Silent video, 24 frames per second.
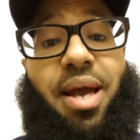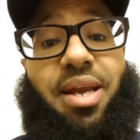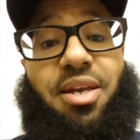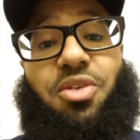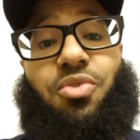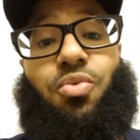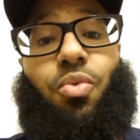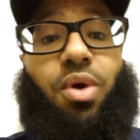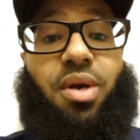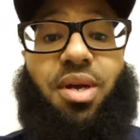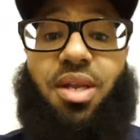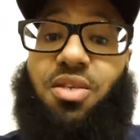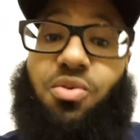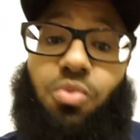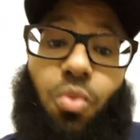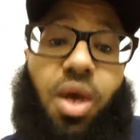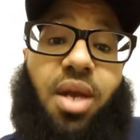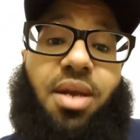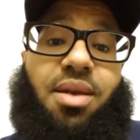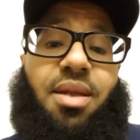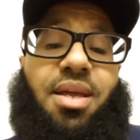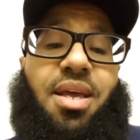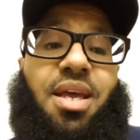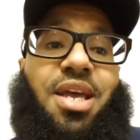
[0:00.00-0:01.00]
minus 1 is
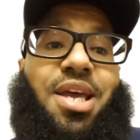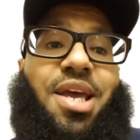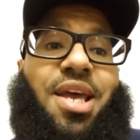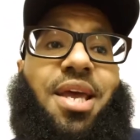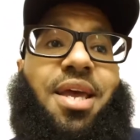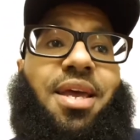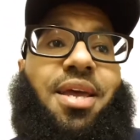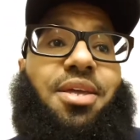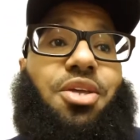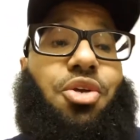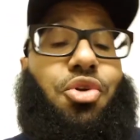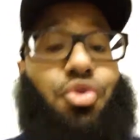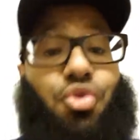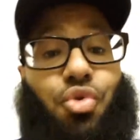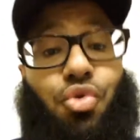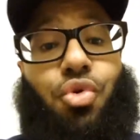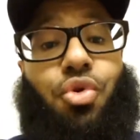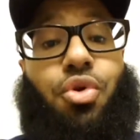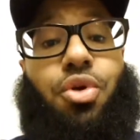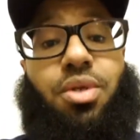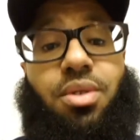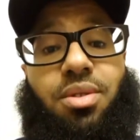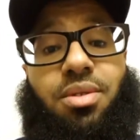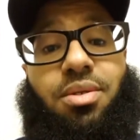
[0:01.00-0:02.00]
1. You
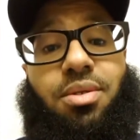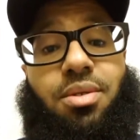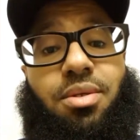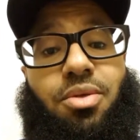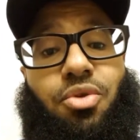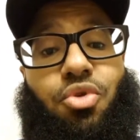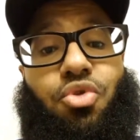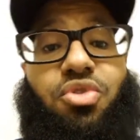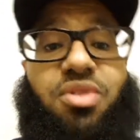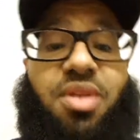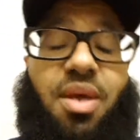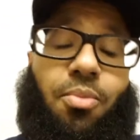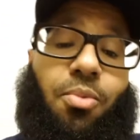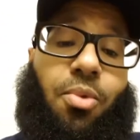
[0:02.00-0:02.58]
do good, you